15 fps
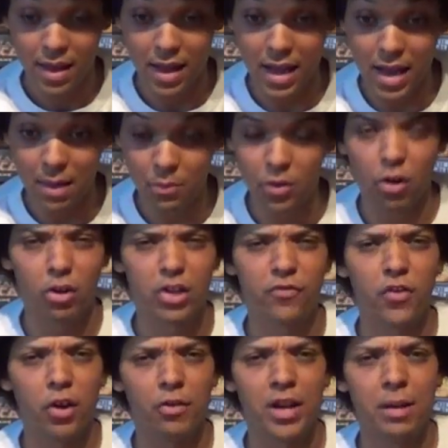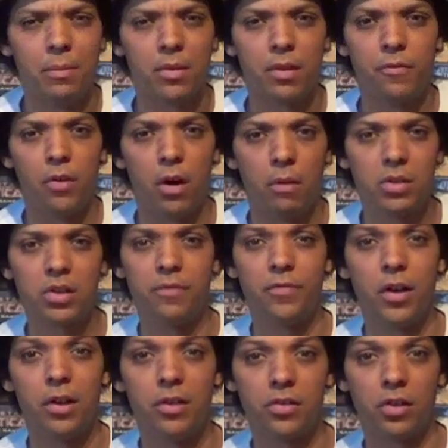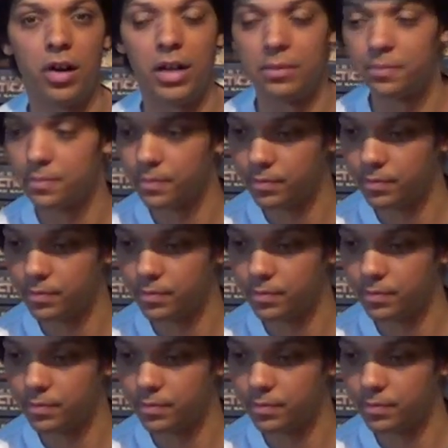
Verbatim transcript: And so I just followed him. So I thought, I'm just going to follow this guy.